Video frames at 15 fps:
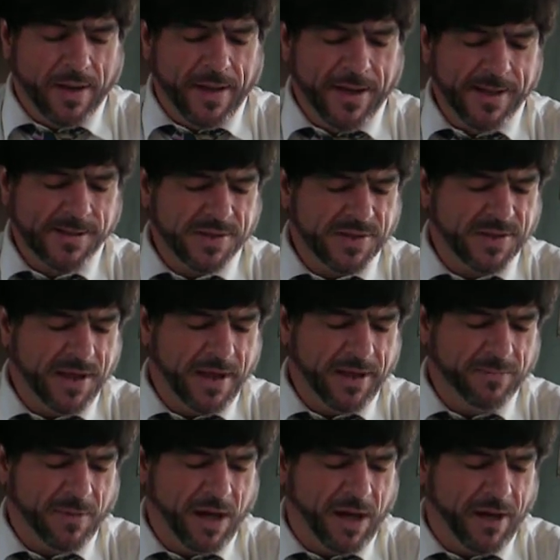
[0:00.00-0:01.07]
and
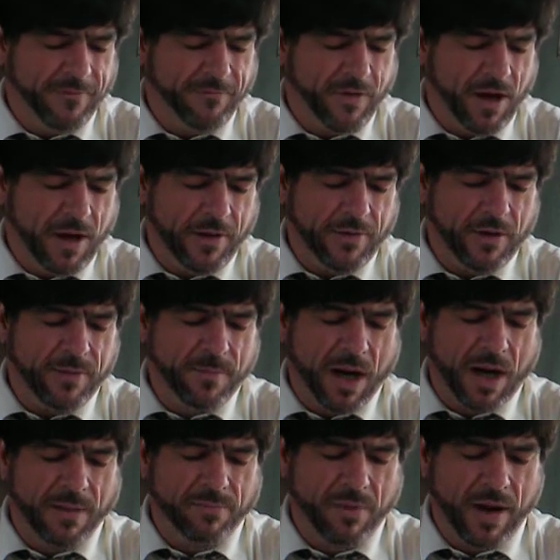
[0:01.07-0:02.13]
said, My father and
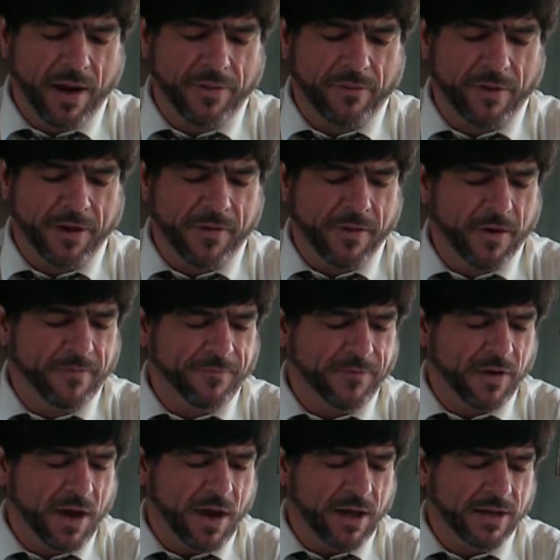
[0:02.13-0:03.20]
my brethren and their
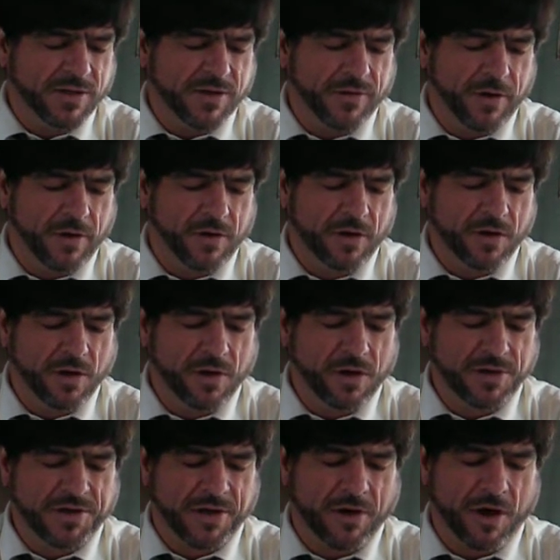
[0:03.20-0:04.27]
flocks and their
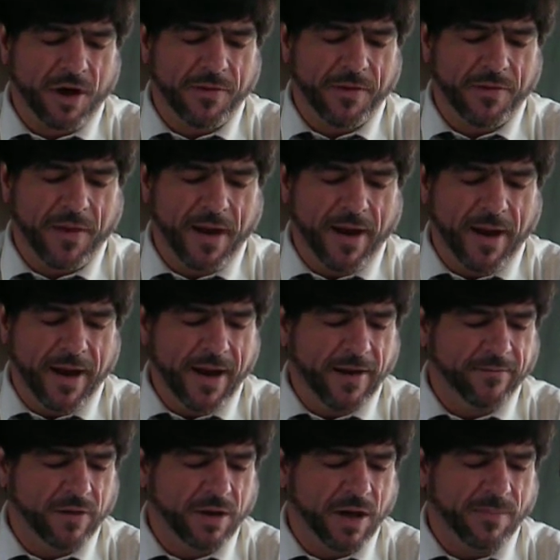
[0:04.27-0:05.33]
herds and all that they
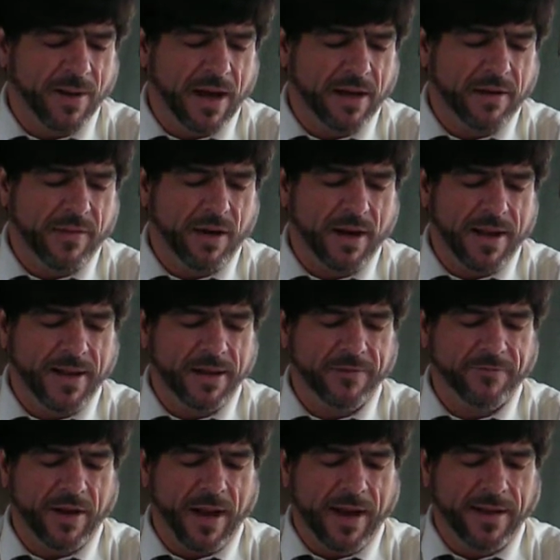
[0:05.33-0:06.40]
have are come out of the land
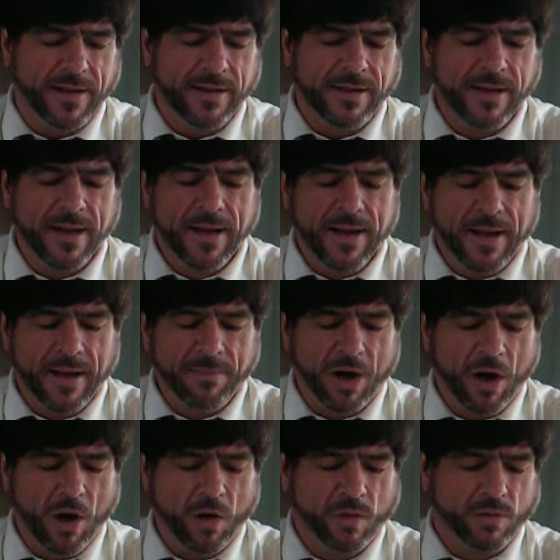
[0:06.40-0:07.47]
of Canaan, and
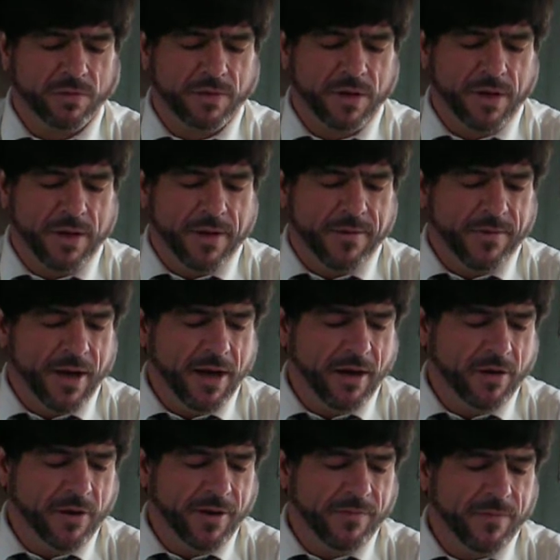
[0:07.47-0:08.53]
behold, they
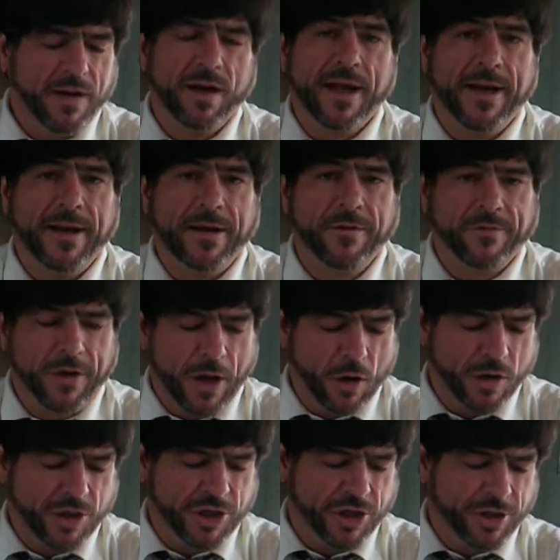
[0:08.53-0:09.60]
are in the land of
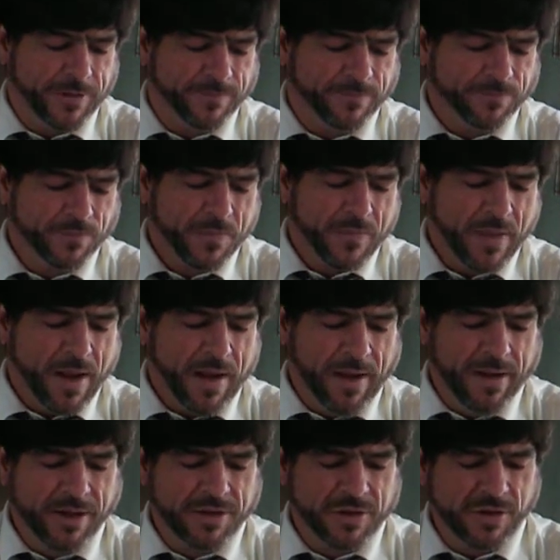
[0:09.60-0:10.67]
Goshen.
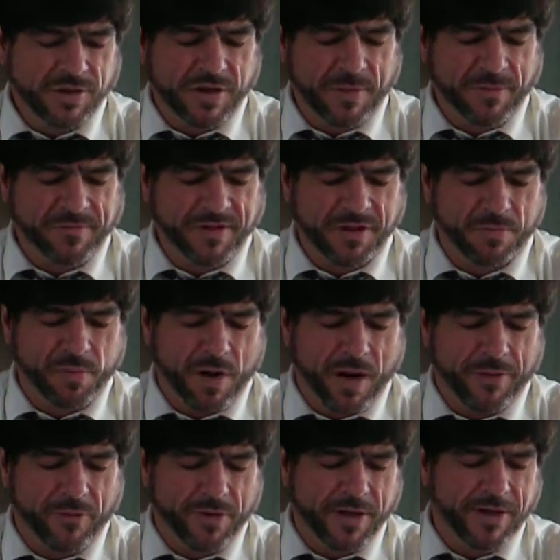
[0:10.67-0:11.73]
And he took some of his
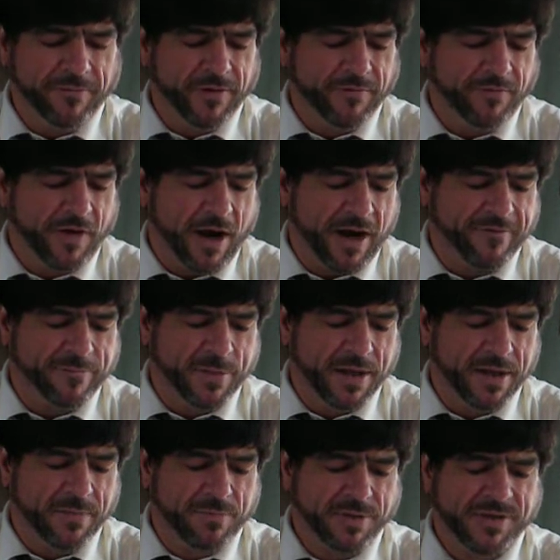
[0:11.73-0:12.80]
brethren, even 5
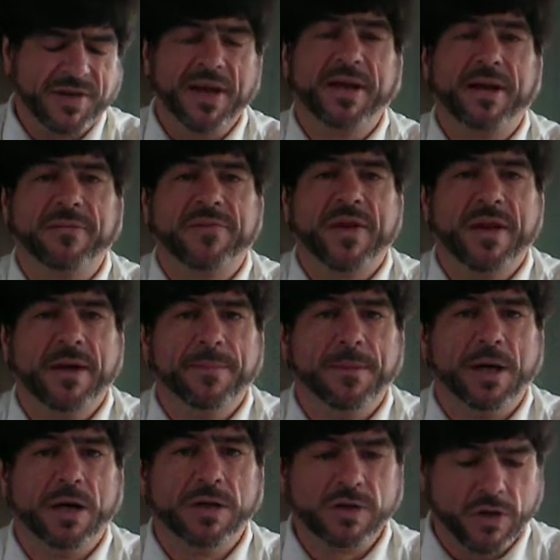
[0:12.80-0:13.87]
men, and presented them
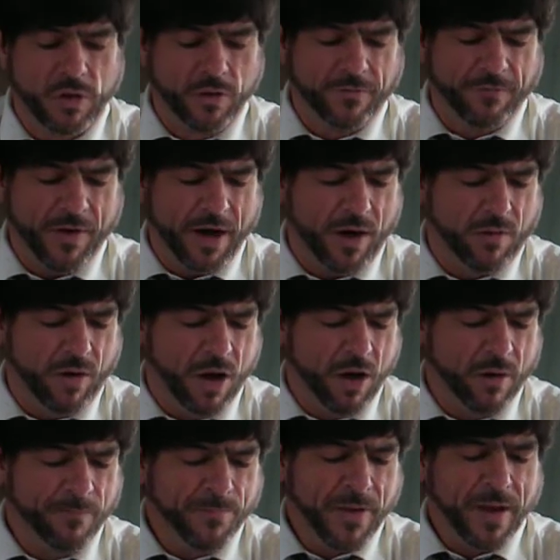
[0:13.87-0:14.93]
unto
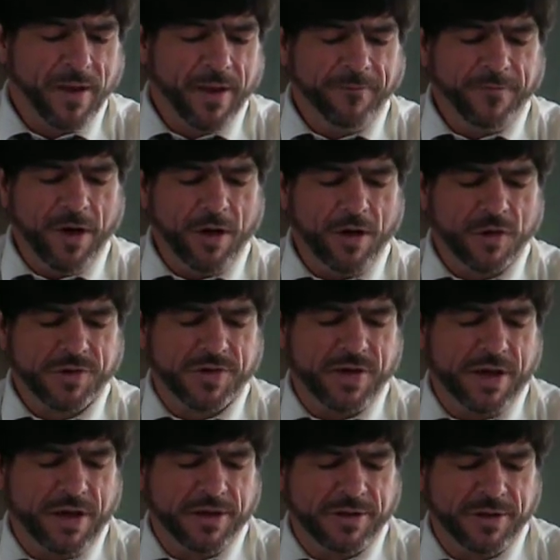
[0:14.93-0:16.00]
Pharaoh. Pharaoh
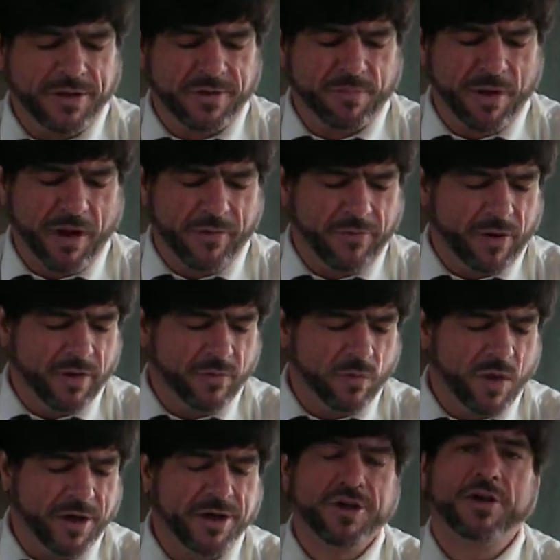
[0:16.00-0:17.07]
said unto his brethren,
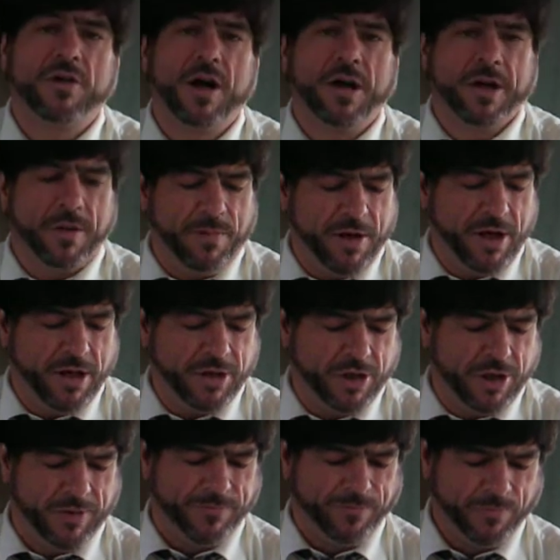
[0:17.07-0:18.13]
What is your
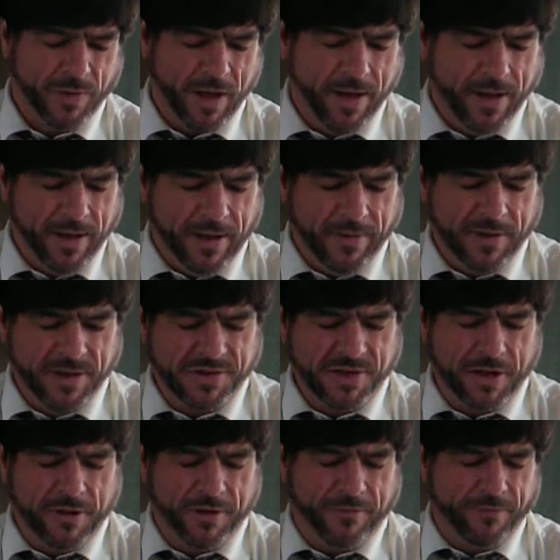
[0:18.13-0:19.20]
occupation? And they
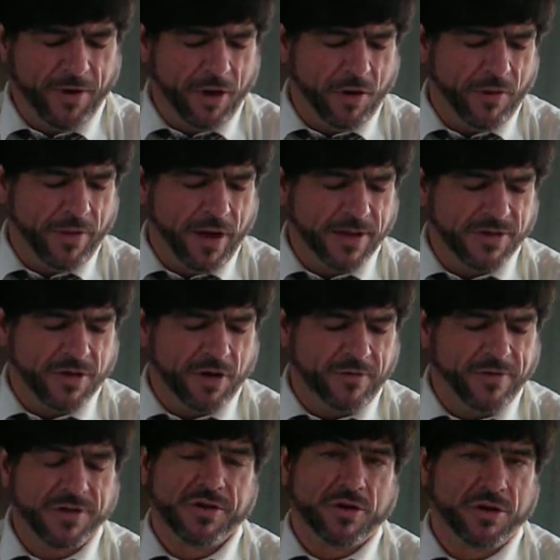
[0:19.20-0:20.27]
said unto Pharaoh, Thy
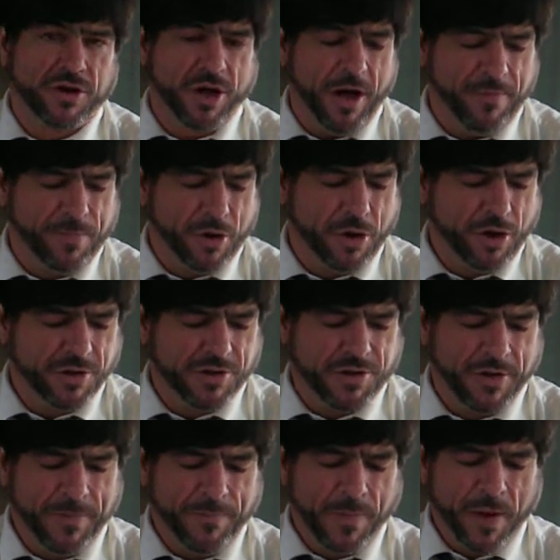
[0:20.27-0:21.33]
servants are shepherds,
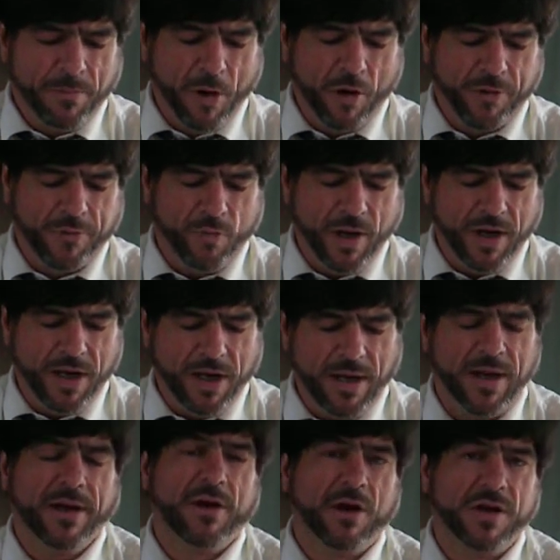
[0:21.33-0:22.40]
both
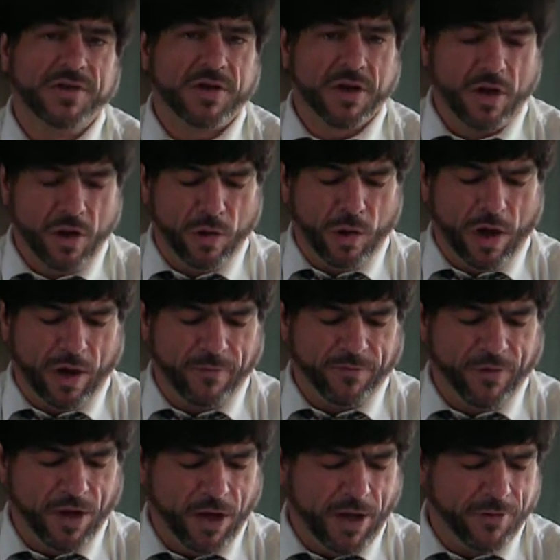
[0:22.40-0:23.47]
we and also our
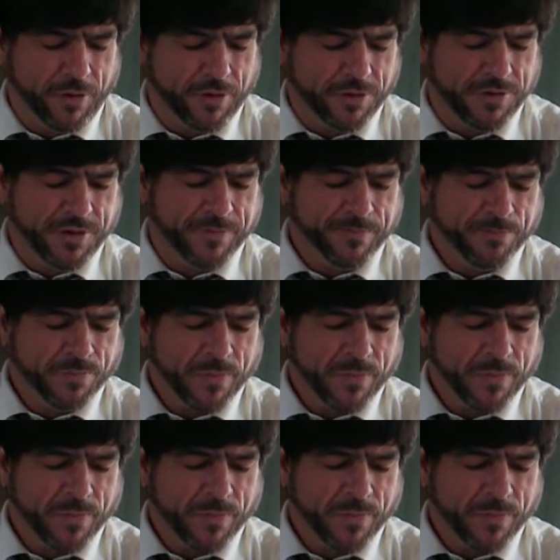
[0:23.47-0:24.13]
fathers.